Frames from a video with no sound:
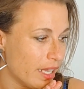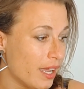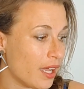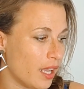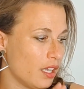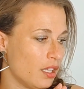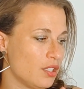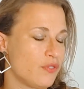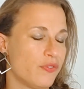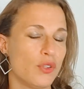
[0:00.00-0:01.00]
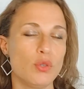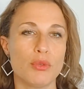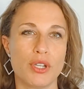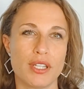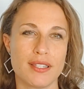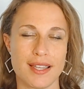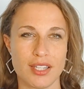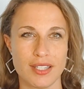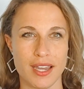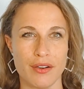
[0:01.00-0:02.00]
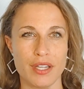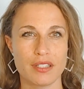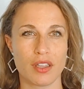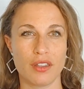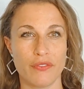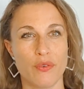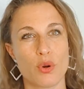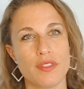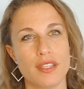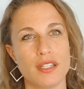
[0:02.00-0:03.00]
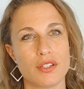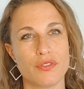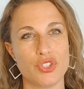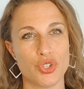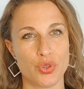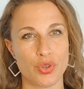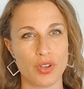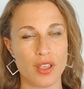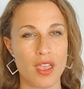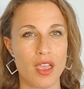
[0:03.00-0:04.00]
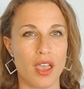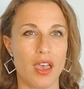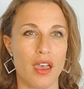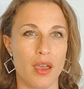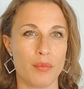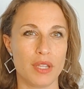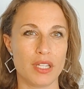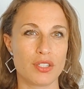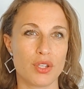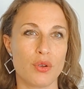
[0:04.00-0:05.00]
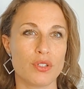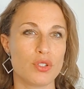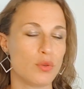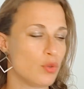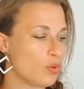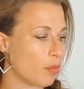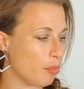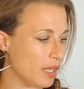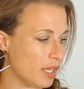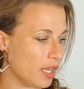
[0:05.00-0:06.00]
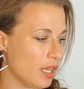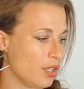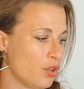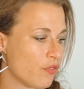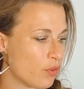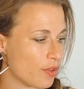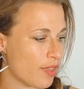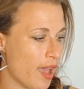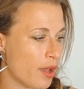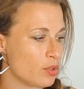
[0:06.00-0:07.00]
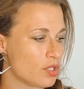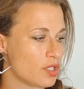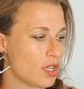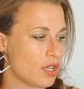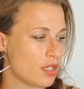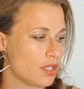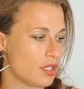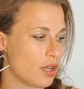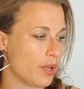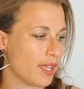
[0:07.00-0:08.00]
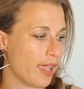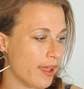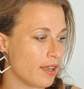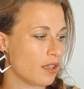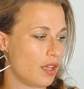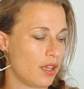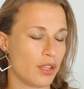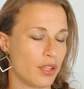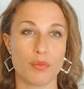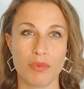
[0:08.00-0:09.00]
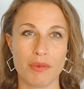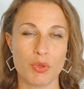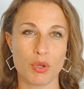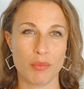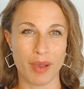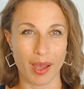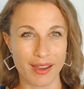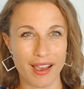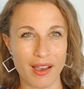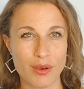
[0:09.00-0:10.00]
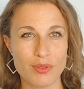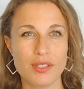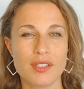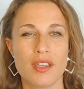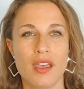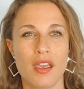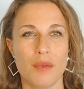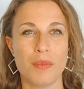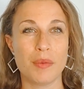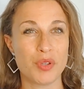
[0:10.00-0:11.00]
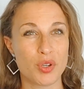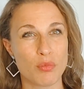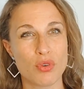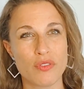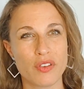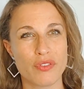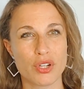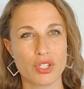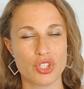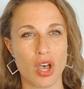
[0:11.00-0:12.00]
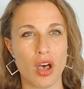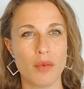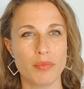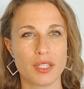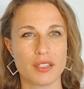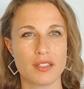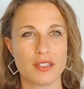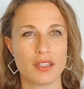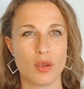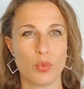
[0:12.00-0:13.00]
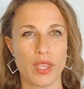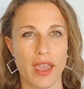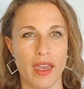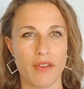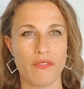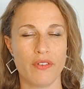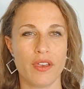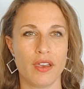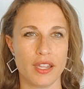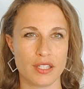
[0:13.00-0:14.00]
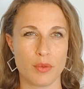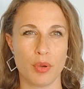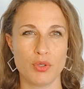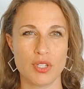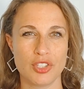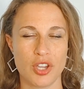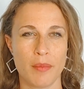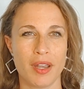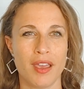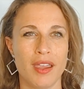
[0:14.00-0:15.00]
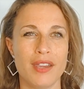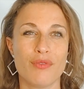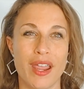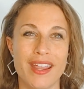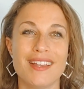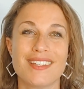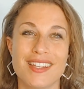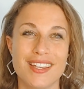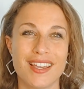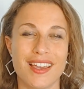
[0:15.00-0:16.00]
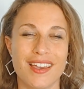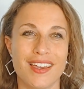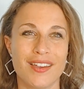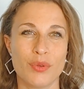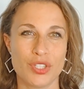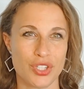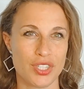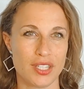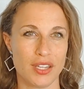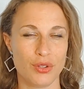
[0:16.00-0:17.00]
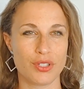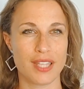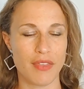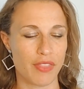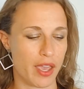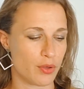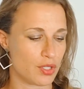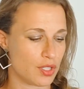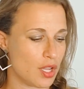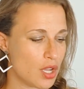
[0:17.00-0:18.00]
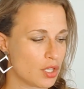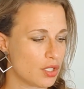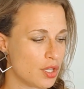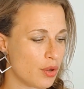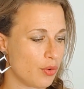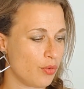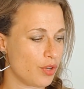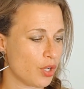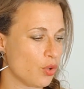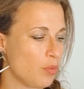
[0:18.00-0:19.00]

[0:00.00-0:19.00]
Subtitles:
then this full moon in Sagittarius on the 14th of June, it's going to be in your fourth house. So again, maybe you want to buy a house. Maybe you're moving for a job, because we have it's opposing Gemini, right? Which is in your 10th house. So there